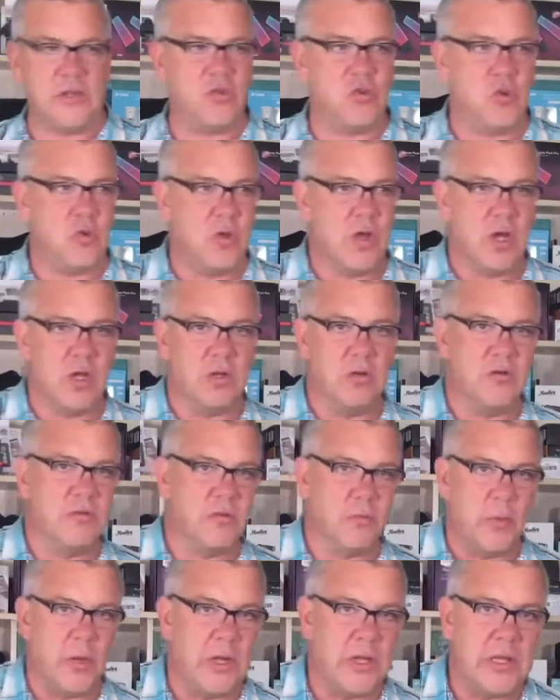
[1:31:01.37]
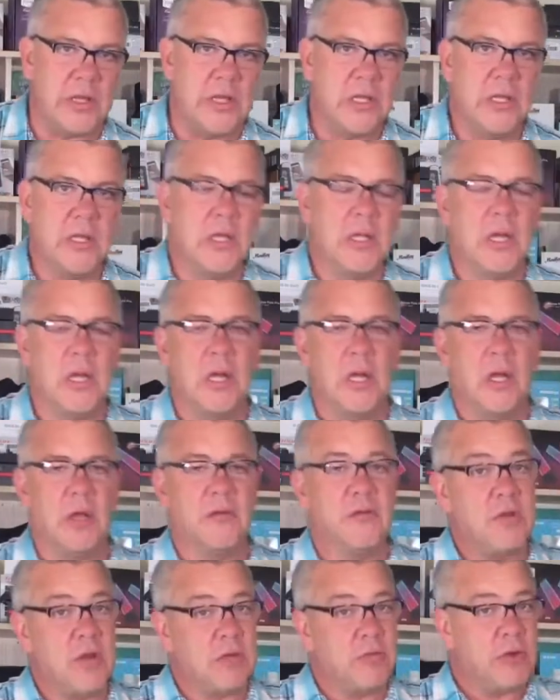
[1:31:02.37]
$2 a month.
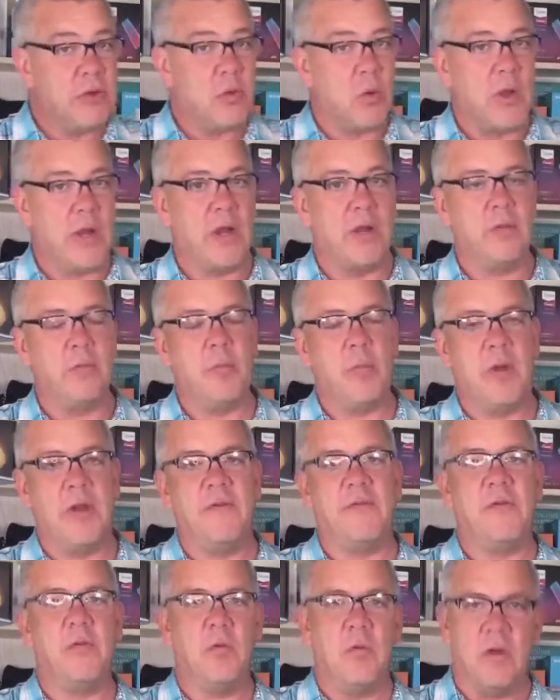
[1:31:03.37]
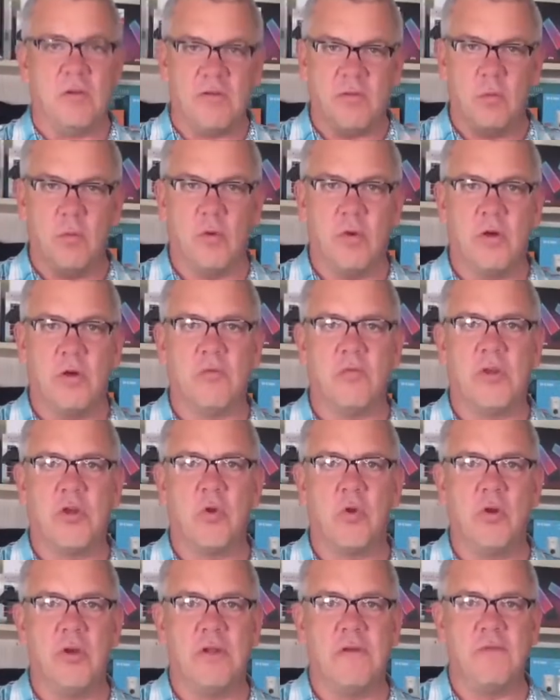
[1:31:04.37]
It's not required, but if you want some more
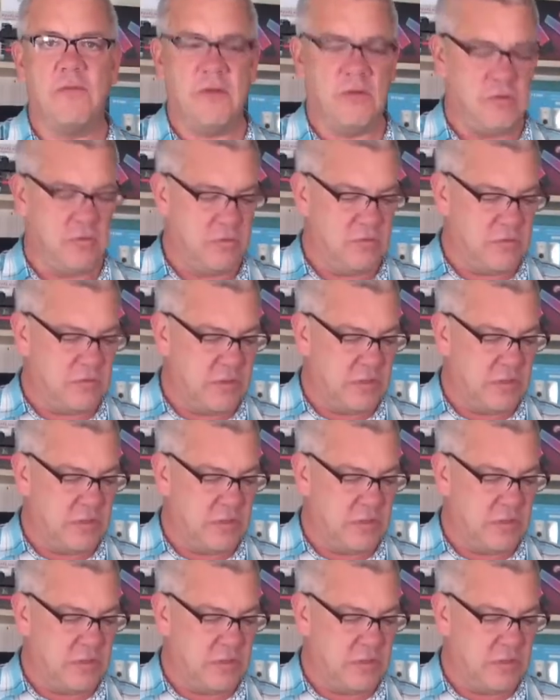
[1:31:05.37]
recording features,